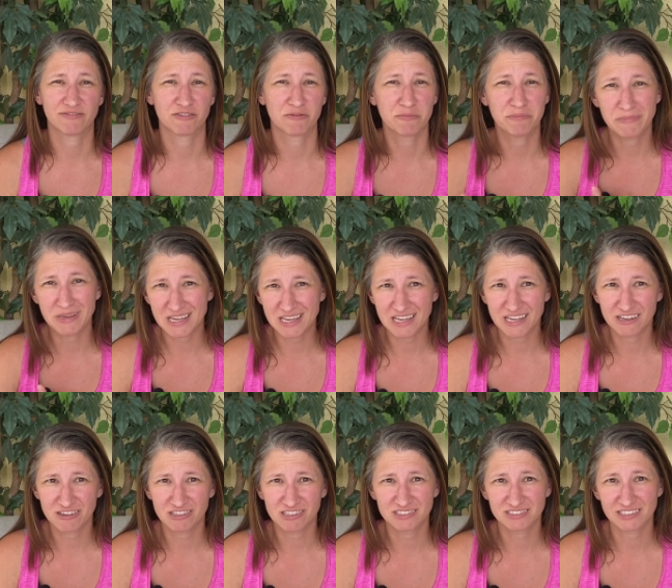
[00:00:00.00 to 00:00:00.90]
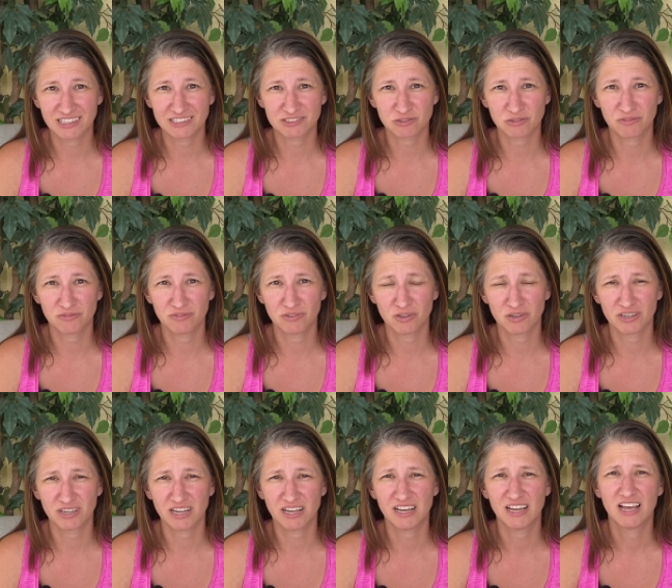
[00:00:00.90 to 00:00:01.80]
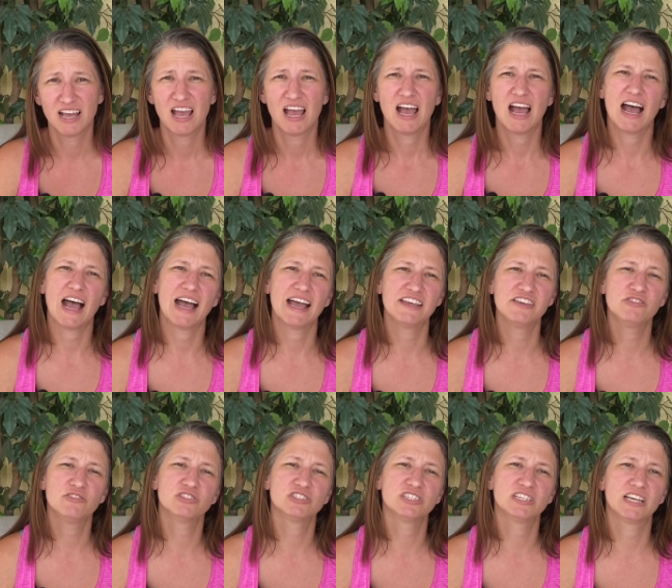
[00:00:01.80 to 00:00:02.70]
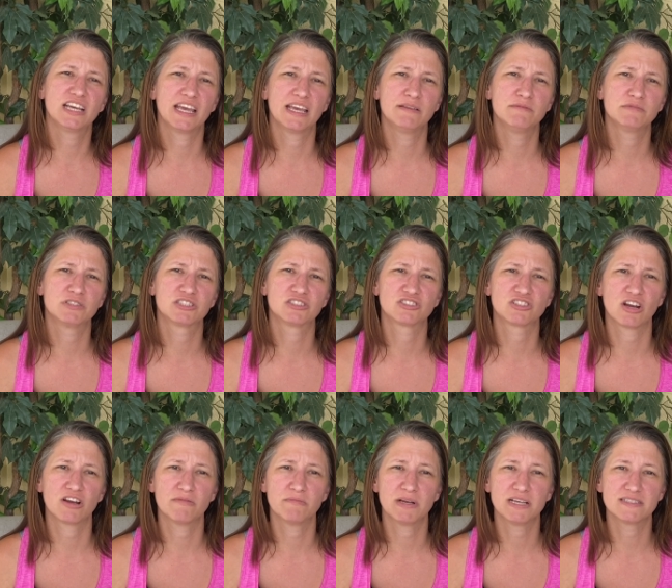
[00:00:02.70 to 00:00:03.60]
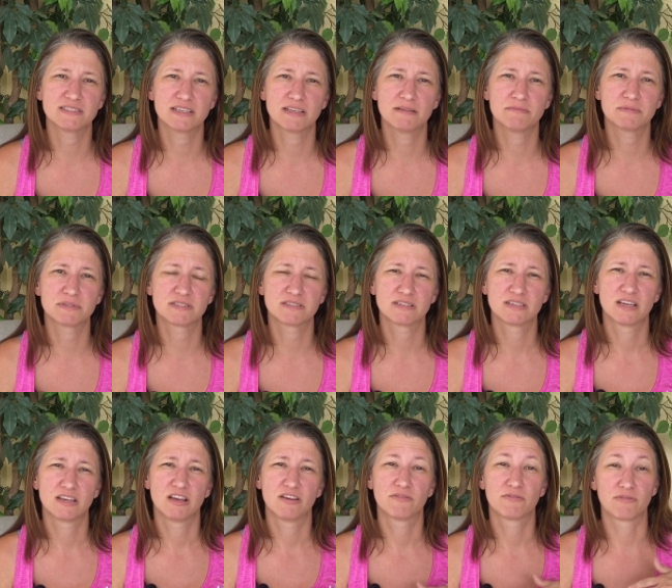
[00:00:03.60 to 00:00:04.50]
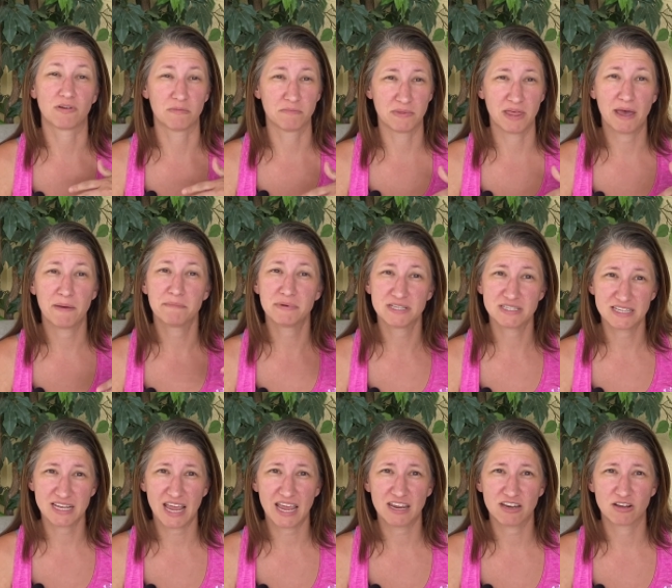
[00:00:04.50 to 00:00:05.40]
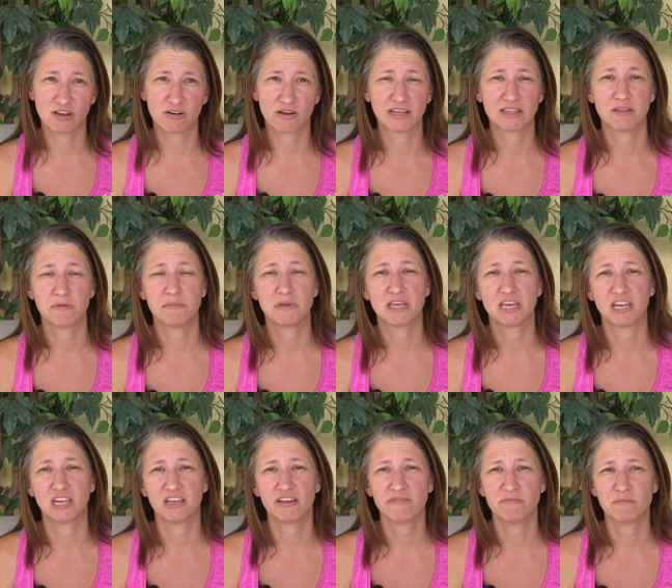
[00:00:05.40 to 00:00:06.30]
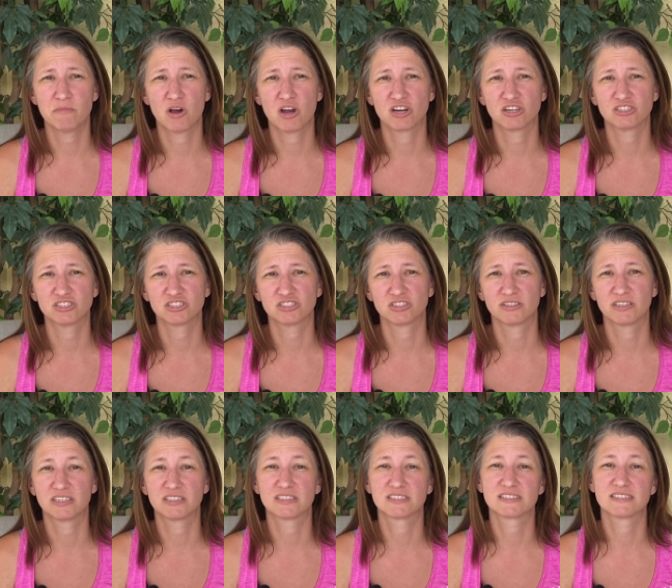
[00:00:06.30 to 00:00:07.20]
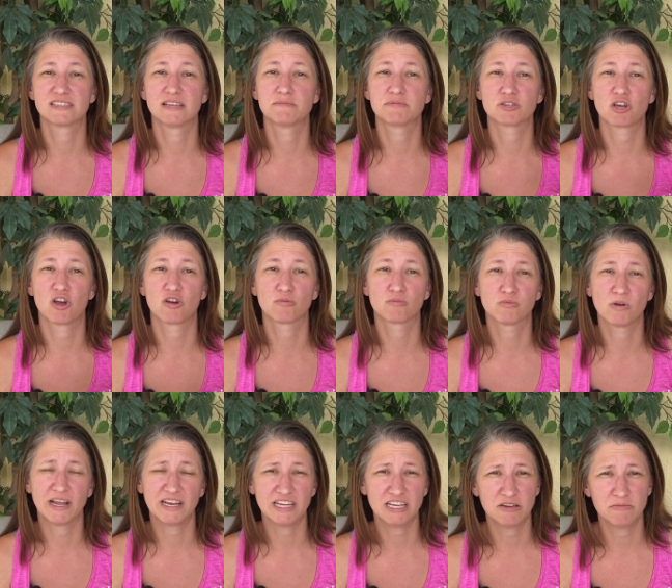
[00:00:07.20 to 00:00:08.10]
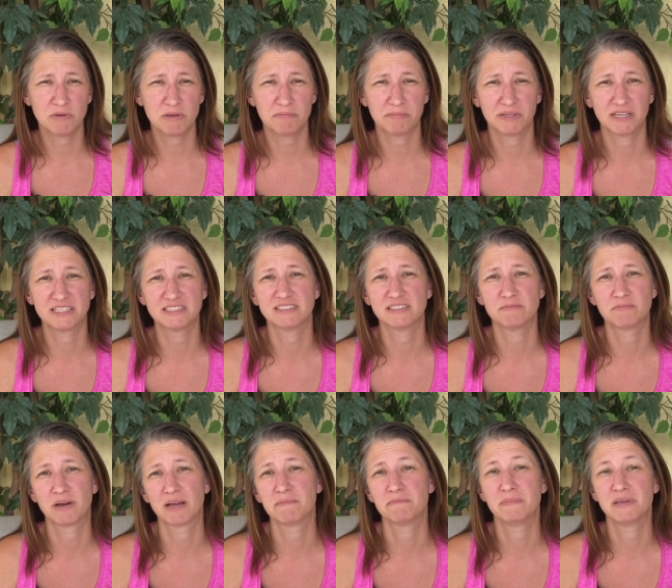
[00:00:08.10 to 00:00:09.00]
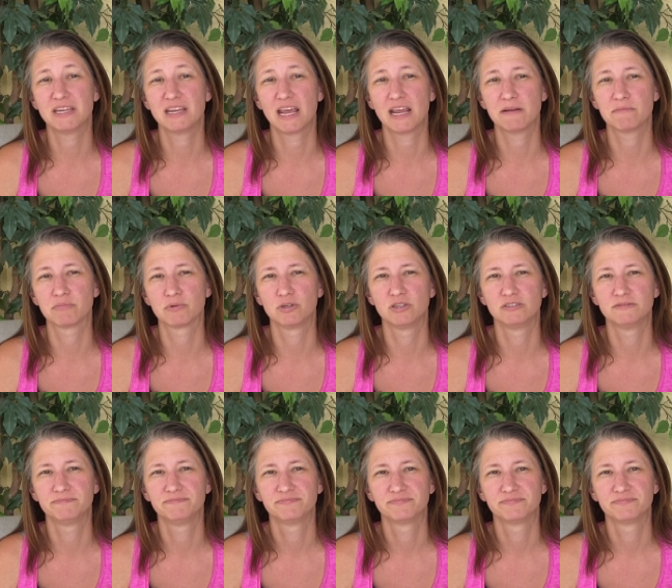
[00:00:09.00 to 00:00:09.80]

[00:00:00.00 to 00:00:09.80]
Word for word: For me here in Central Florida, I usually aim to start my slips from that potato at the beginning of March so that the slips are ready to be planted by mid April.